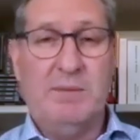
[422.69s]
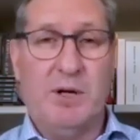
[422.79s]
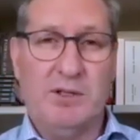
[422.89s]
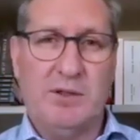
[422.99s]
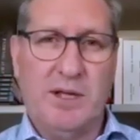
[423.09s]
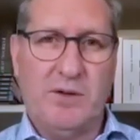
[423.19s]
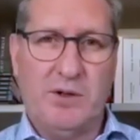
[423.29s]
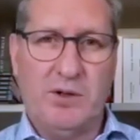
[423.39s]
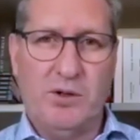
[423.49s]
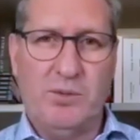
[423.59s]
most of
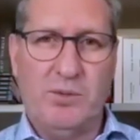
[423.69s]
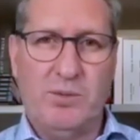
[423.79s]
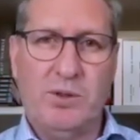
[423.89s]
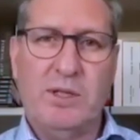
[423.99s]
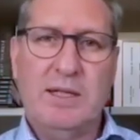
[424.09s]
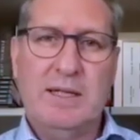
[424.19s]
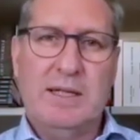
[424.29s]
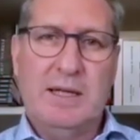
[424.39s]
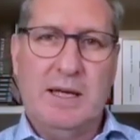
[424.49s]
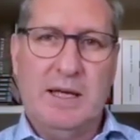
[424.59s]
that renewable,
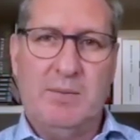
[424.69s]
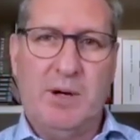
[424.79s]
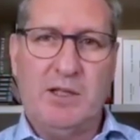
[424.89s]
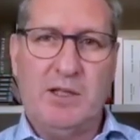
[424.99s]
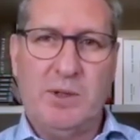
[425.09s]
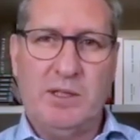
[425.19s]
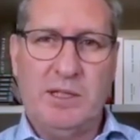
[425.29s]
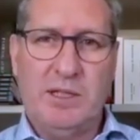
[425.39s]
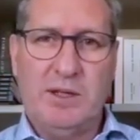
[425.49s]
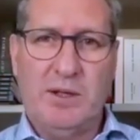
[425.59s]
by
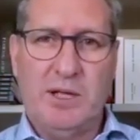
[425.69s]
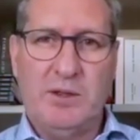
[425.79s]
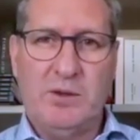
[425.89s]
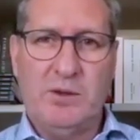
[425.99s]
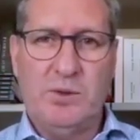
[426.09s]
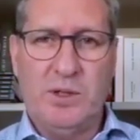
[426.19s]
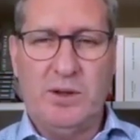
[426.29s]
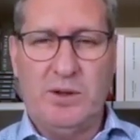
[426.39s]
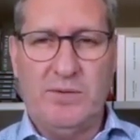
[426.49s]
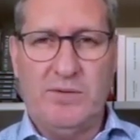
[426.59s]
2032,
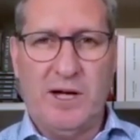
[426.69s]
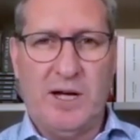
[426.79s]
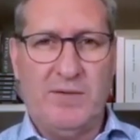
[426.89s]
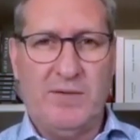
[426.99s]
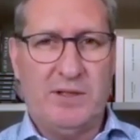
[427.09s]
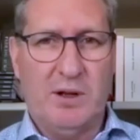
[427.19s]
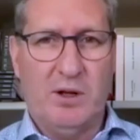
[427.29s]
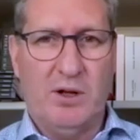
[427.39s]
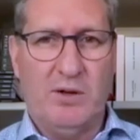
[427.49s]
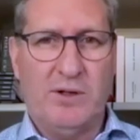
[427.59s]
2035. It's a
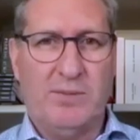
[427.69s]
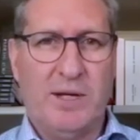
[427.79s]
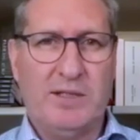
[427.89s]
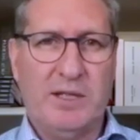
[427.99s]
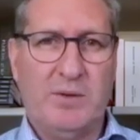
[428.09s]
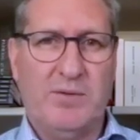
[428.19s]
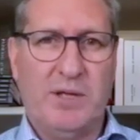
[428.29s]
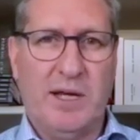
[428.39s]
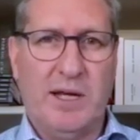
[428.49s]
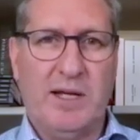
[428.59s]
lot of capacity that we have
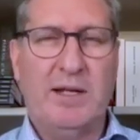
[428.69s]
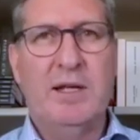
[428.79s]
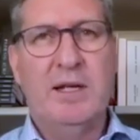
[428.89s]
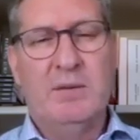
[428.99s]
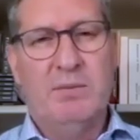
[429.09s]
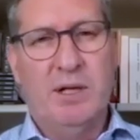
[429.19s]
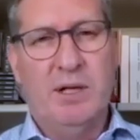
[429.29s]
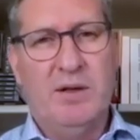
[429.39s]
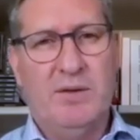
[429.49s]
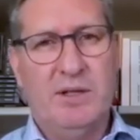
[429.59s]
to add. Many
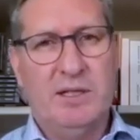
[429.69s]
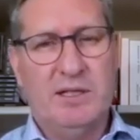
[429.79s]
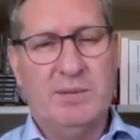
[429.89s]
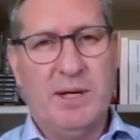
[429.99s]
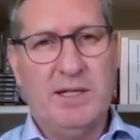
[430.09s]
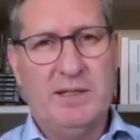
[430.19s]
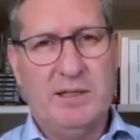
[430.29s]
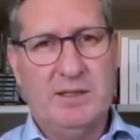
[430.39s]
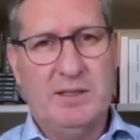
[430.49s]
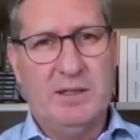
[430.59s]
of this in
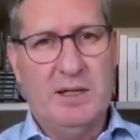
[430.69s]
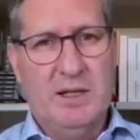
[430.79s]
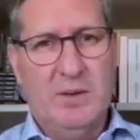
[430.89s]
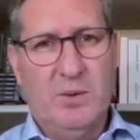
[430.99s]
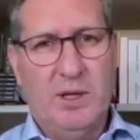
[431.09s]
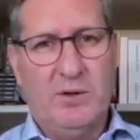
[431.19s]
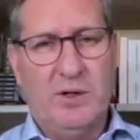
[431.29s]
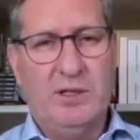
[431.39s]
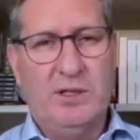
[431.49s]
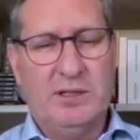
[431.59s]
spaces where the
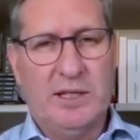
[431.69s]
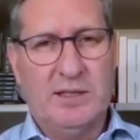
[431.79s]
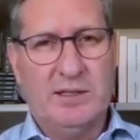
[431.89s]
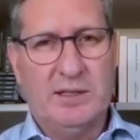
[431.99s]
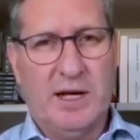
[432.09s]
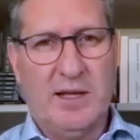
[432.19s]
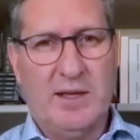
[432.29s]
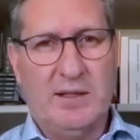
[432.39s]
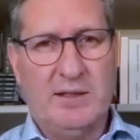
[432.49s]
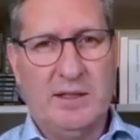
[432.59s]
grid just doesn't either
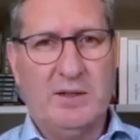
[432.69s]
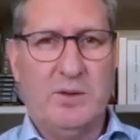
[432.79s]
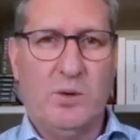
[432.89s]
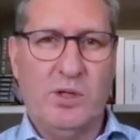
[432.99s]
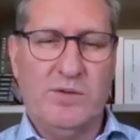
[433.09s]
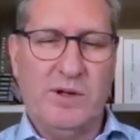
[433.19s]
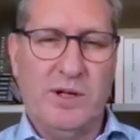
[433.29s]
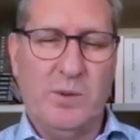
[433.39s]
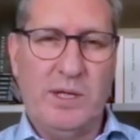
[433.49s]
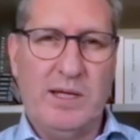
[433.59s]
exist or is
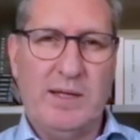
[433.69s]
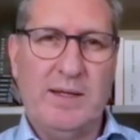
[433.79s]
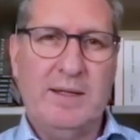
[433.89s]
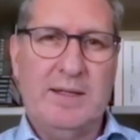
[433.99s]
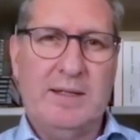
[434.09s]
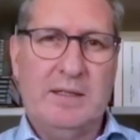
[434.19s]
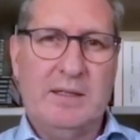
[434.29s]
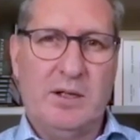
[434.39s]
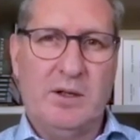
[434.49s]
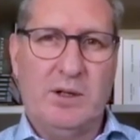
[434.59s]
very weak.
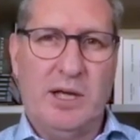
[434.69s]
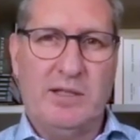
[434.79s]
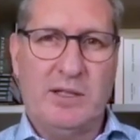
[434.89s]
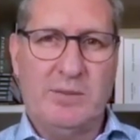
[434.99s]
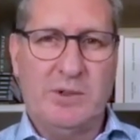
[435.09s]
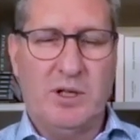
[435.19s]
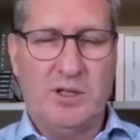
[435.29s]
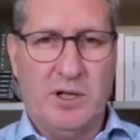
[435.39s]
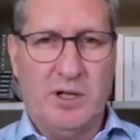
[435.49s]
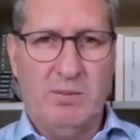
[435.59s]
So Eskom's got
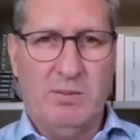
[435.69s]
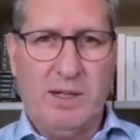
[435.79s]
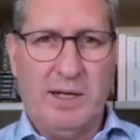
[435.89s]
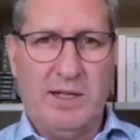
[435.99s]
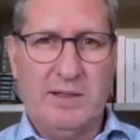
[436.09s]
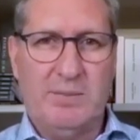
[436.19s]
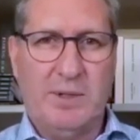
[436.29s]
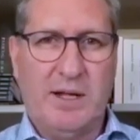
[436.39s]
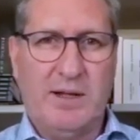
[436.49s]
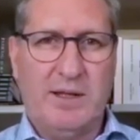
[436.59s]
its own plans,
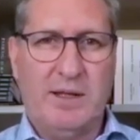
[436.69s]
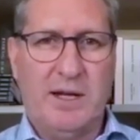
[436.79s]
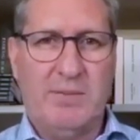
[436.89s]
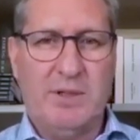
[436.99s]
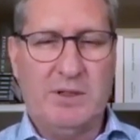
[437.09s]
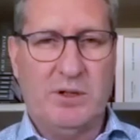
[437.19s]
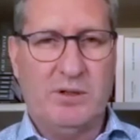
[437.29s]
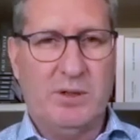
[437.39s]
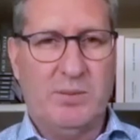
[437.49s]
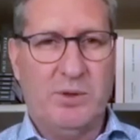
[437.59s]
but I think government's
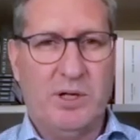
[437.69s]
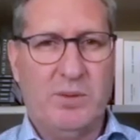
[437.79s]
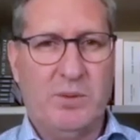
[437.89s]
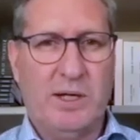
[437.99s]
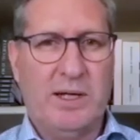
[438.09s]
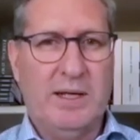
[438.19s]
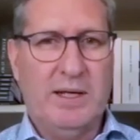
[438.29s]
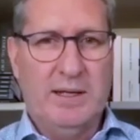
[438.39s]
got to the point where